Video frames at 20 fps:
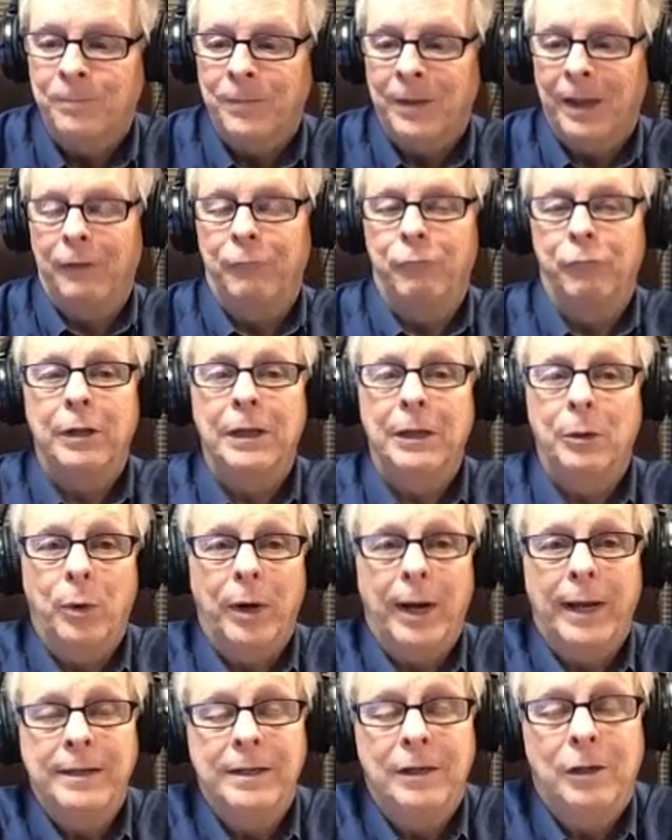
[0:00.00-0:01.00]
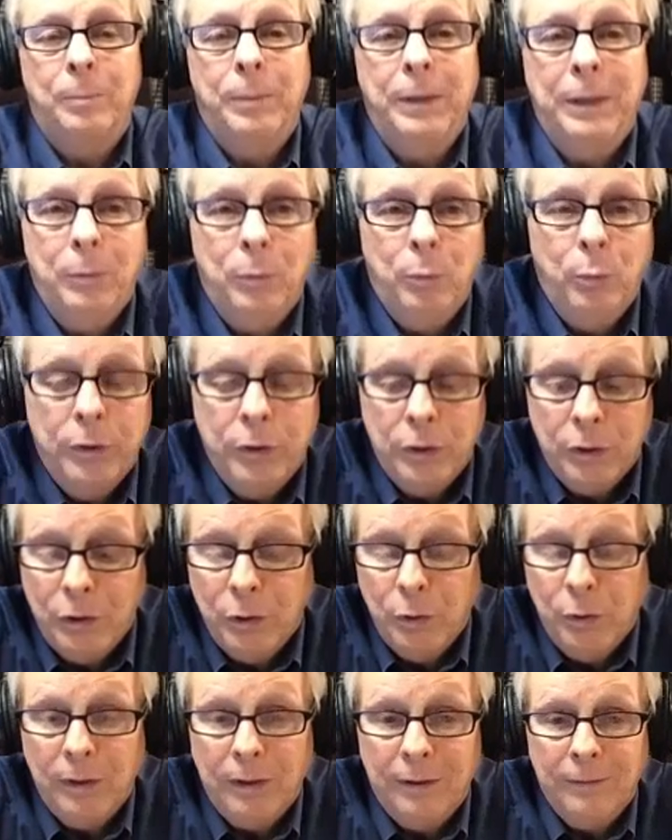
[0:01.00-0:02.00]
And really what I tell people when you're
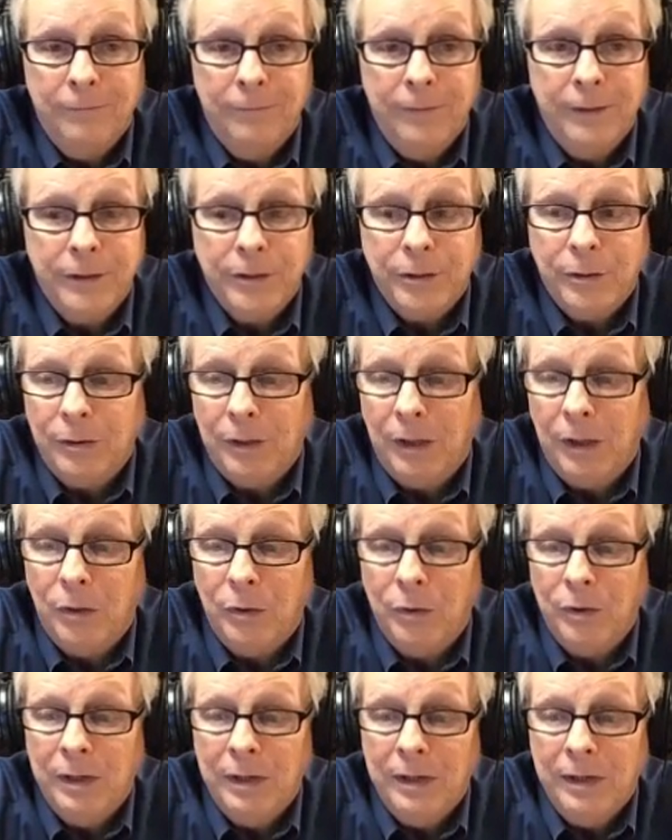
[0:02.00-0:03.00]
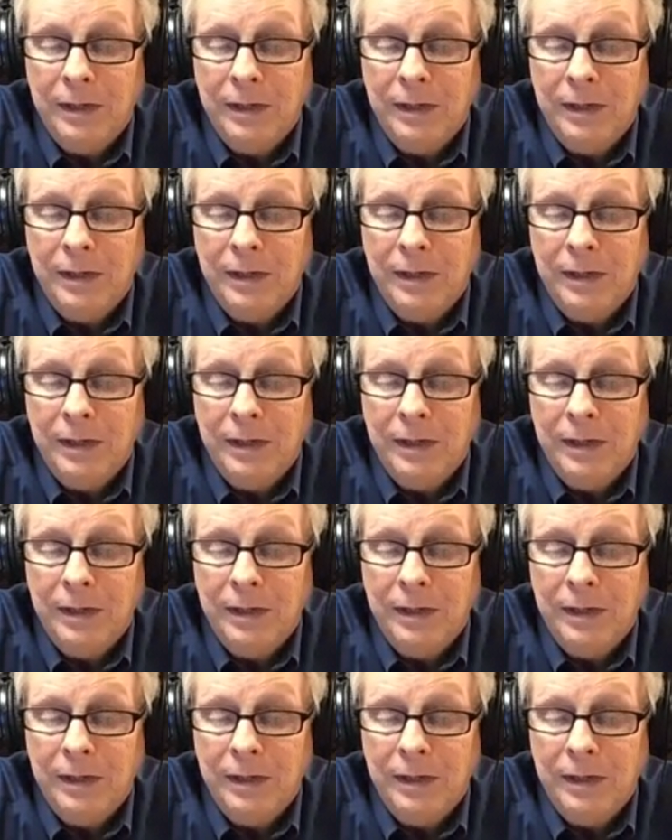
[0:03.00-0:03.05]
doing a conventional loan